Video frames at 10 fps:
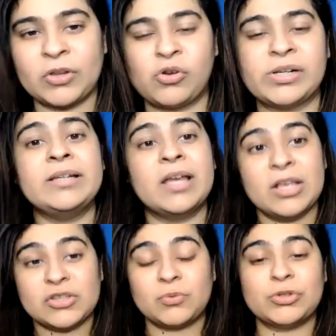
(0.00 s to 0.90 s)
All right.
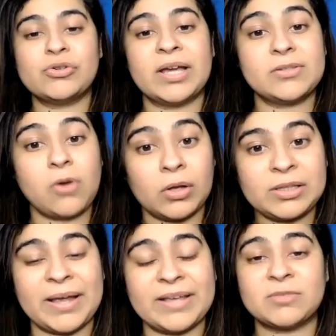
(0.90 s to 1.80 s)
So wish you guys all
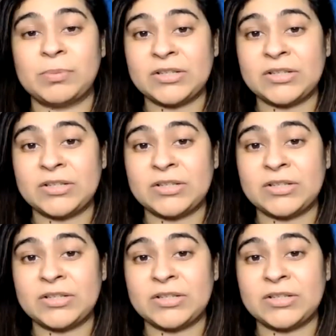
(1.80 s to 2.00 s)
the best.